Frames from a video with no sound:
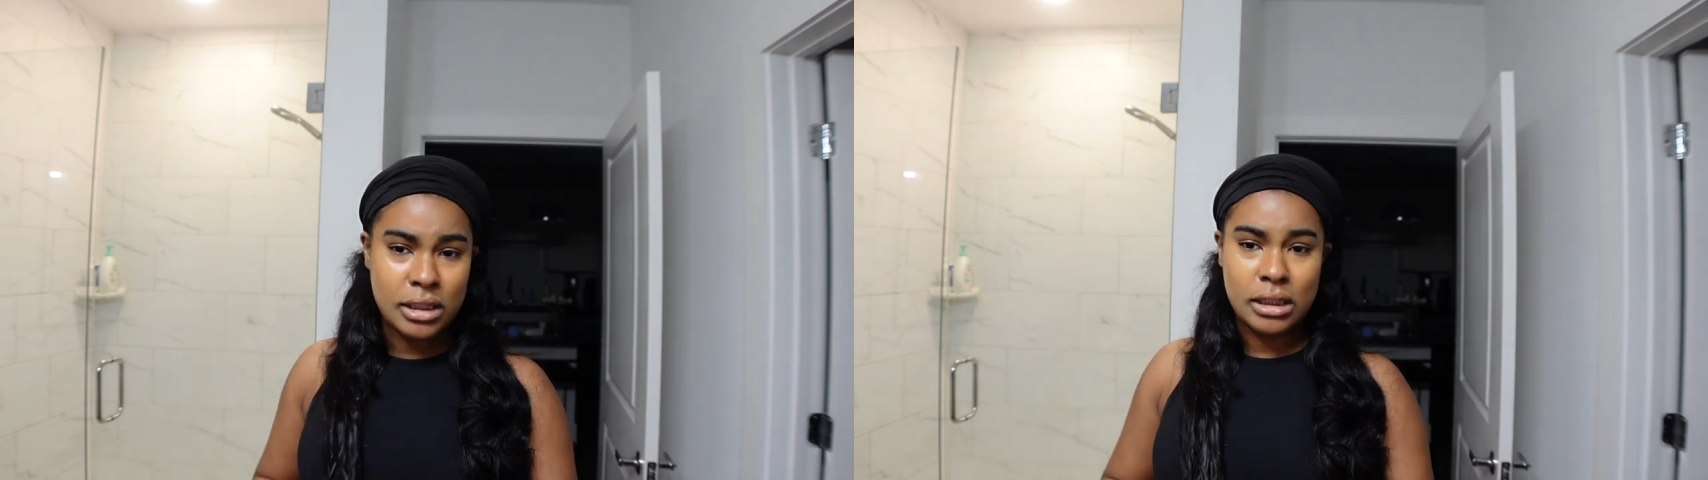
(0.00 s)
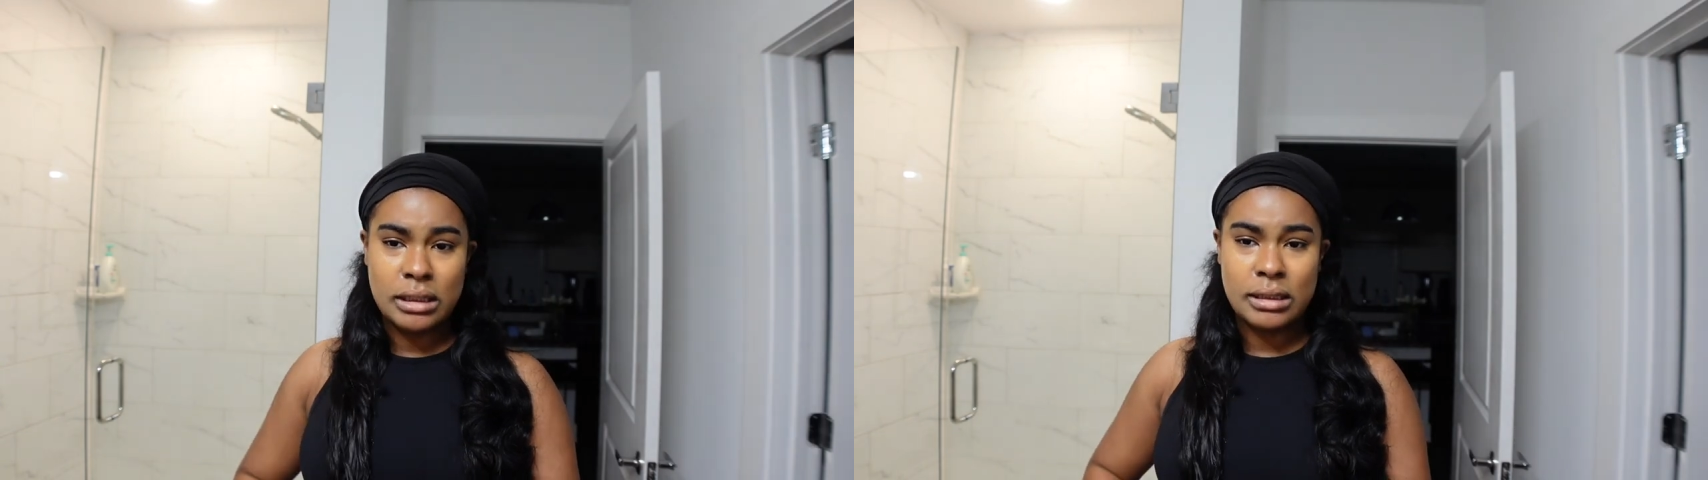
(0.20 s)

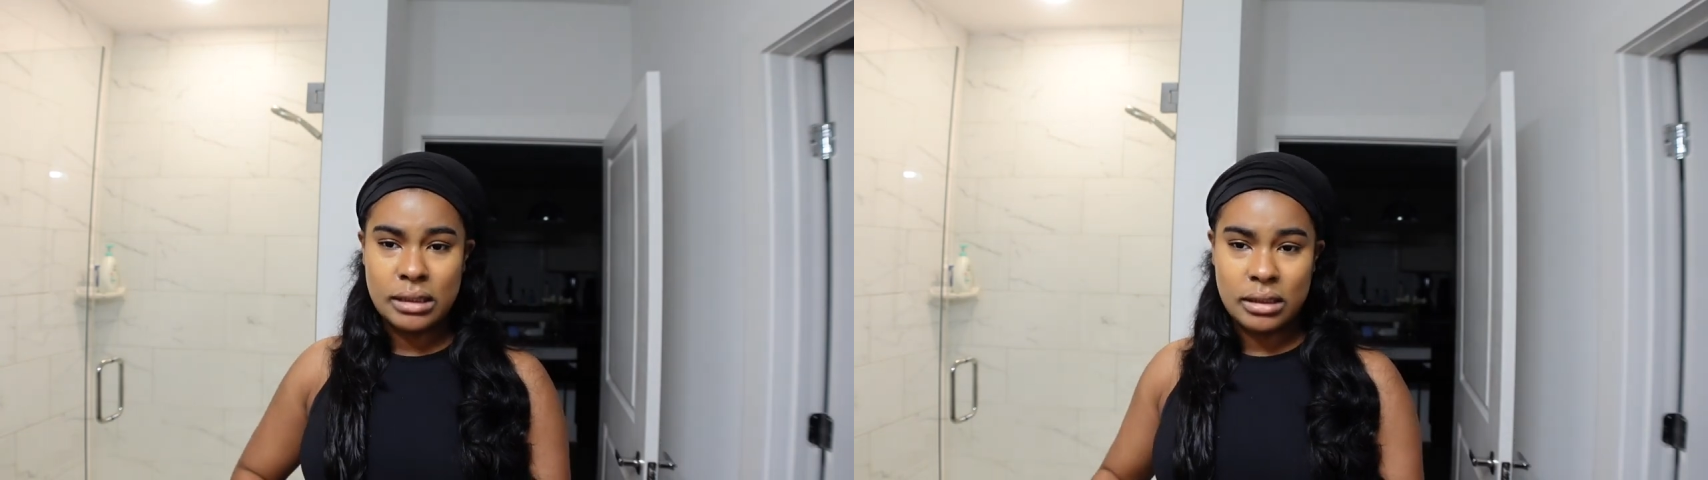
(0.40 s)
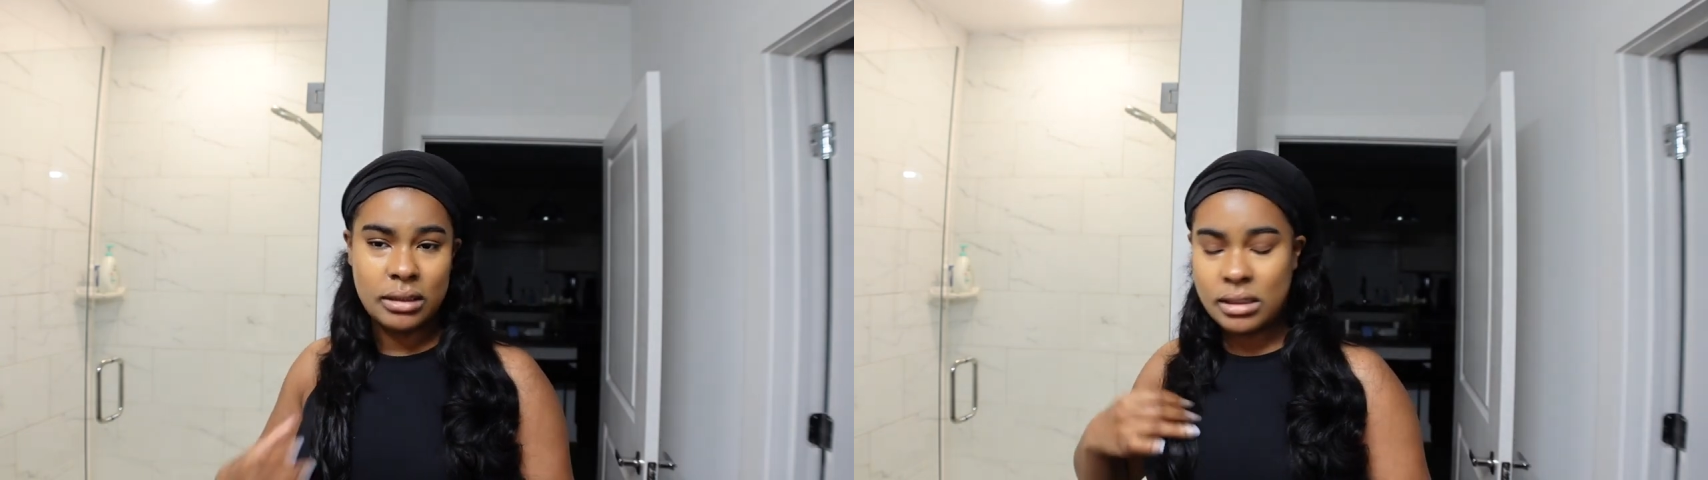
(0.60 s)

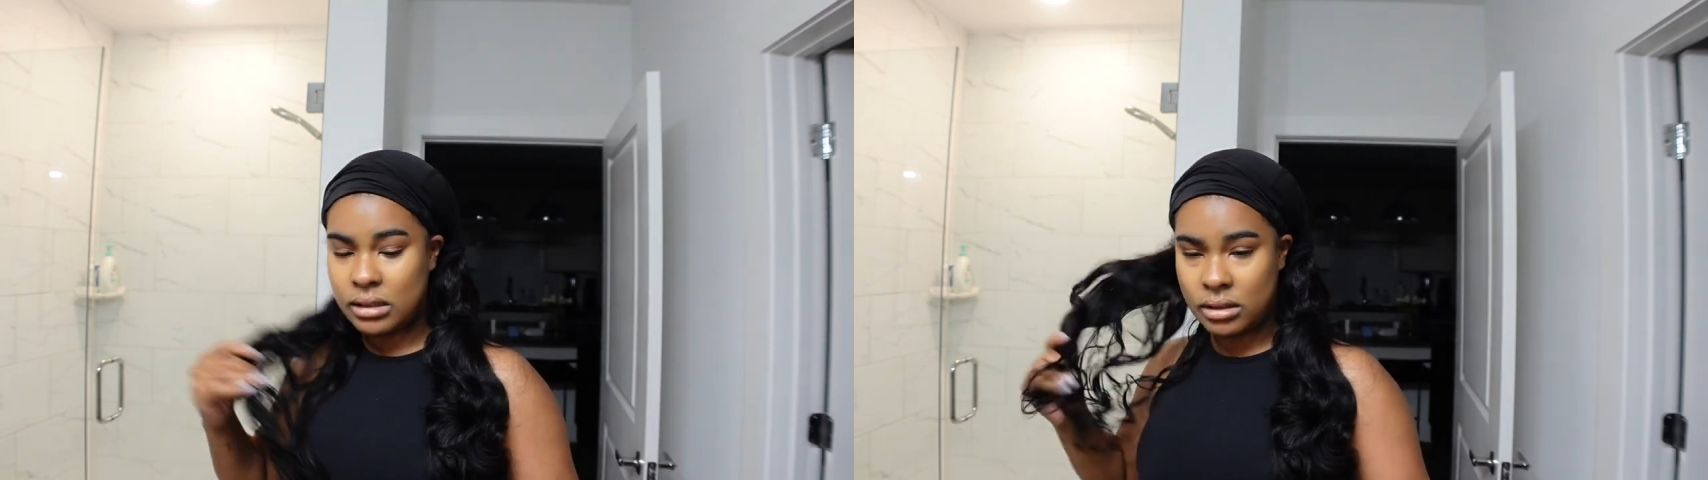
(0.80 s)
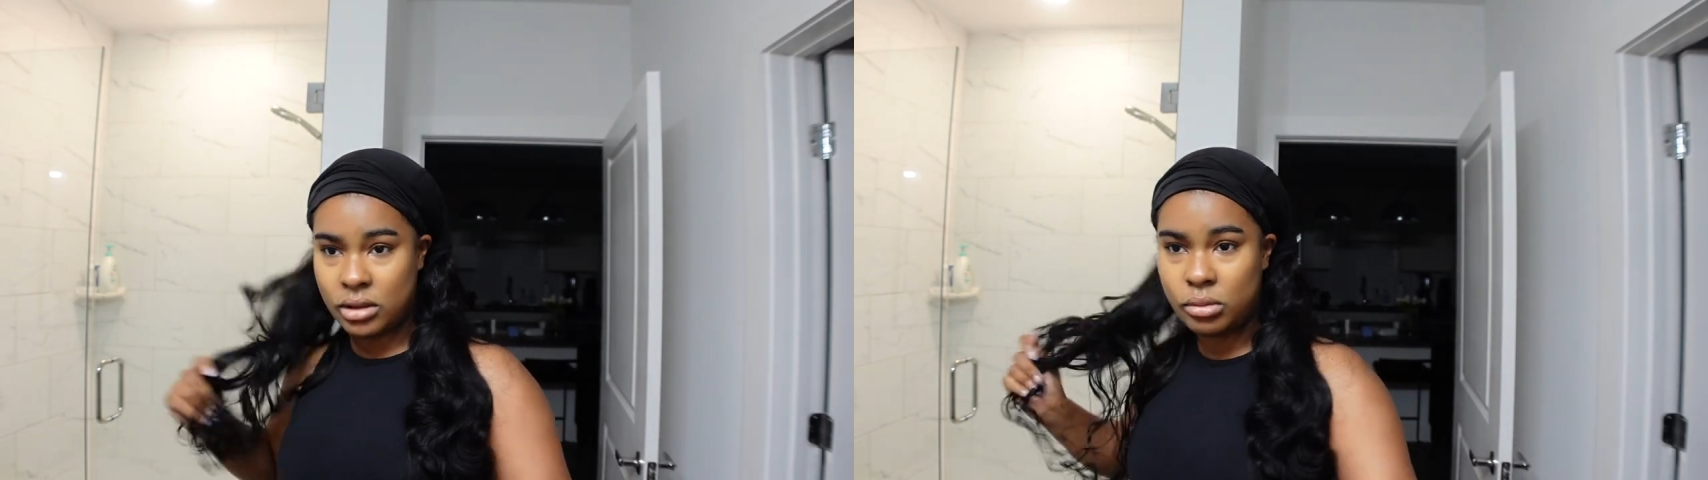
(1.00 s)
it's
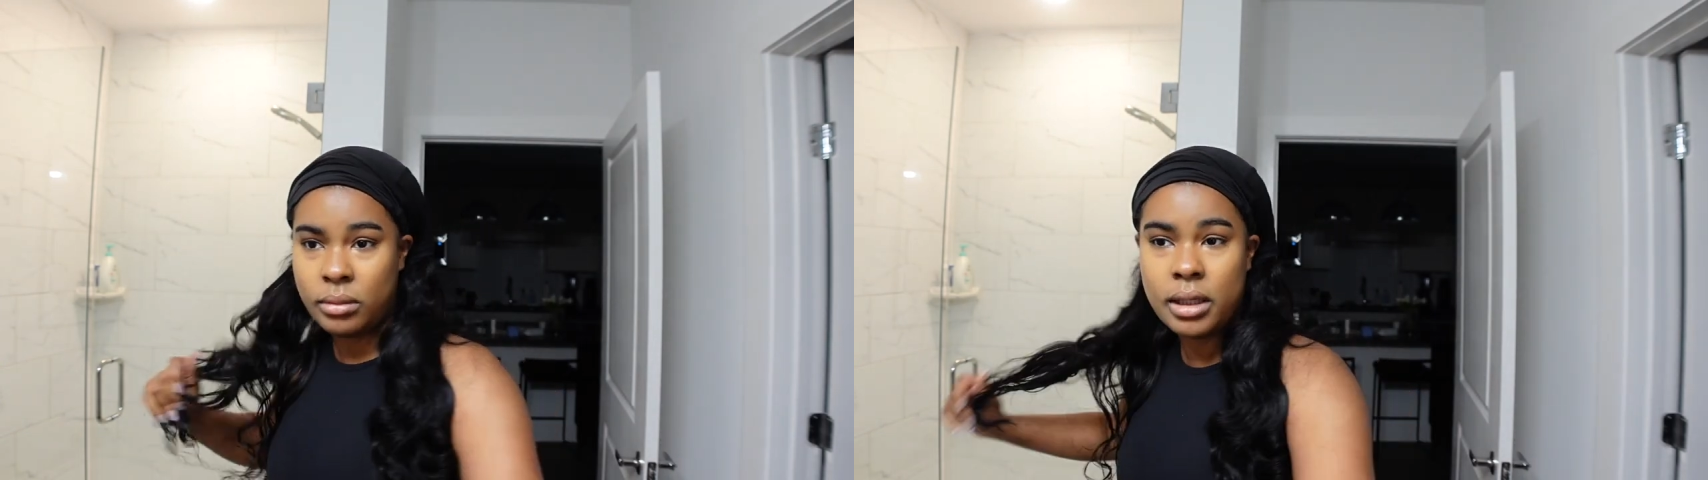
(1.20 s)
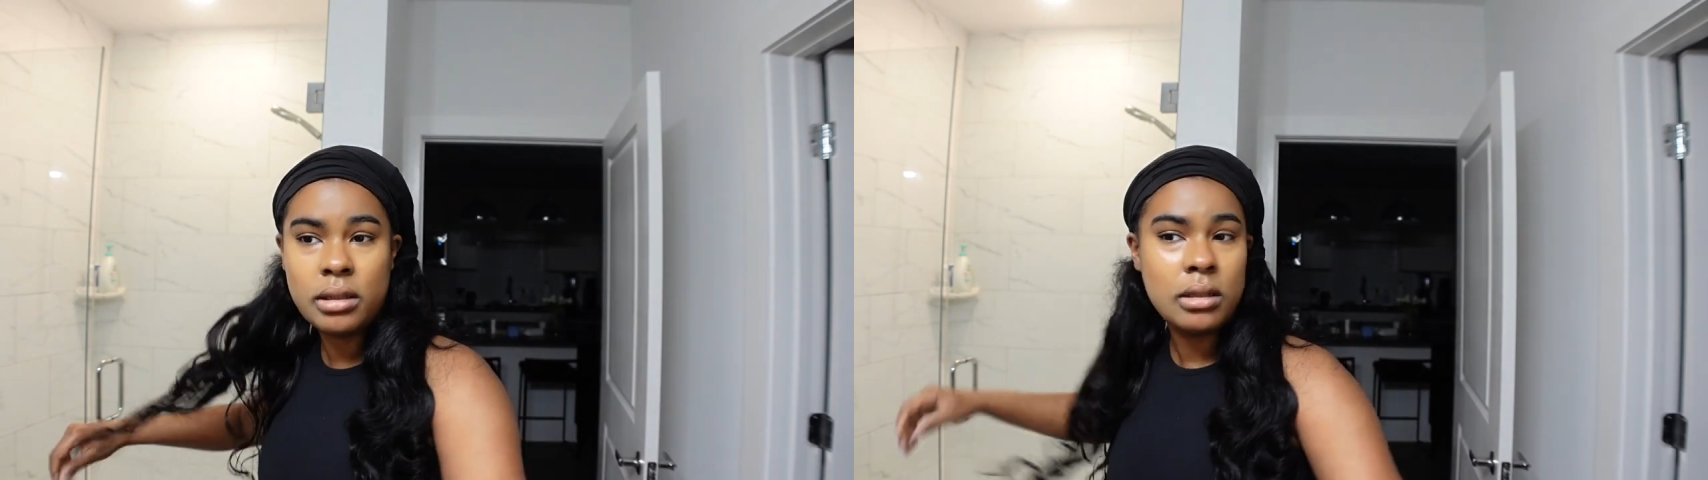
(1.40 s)
just too
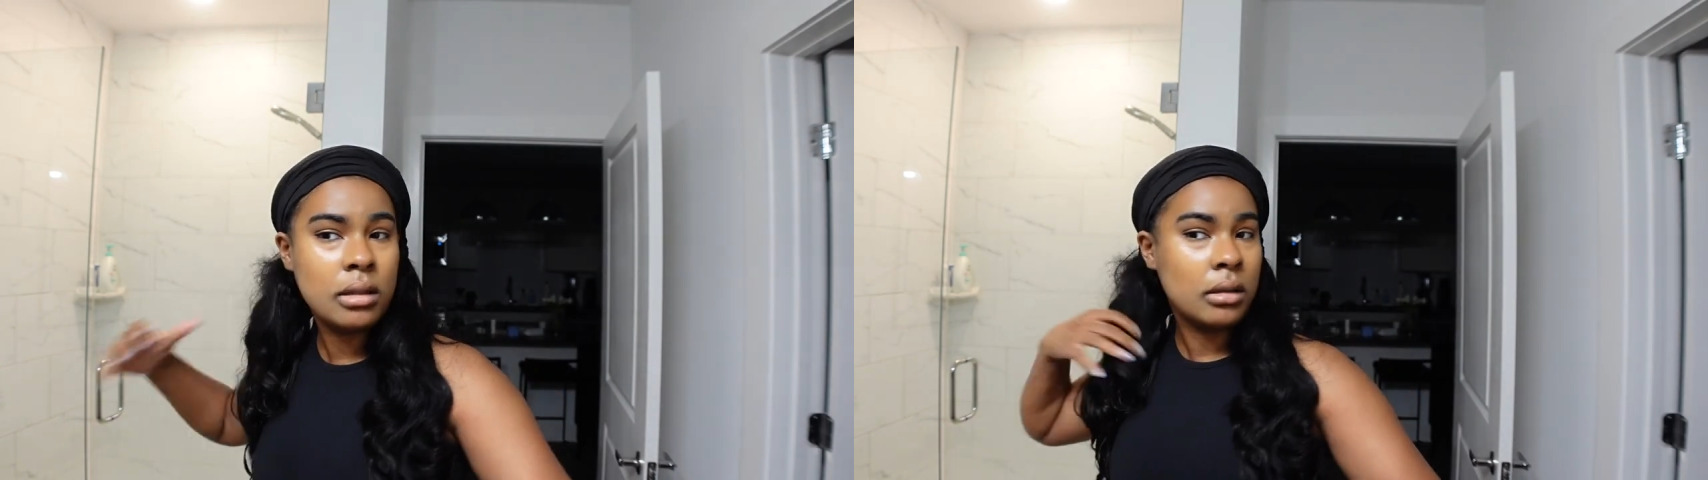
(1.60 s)
much.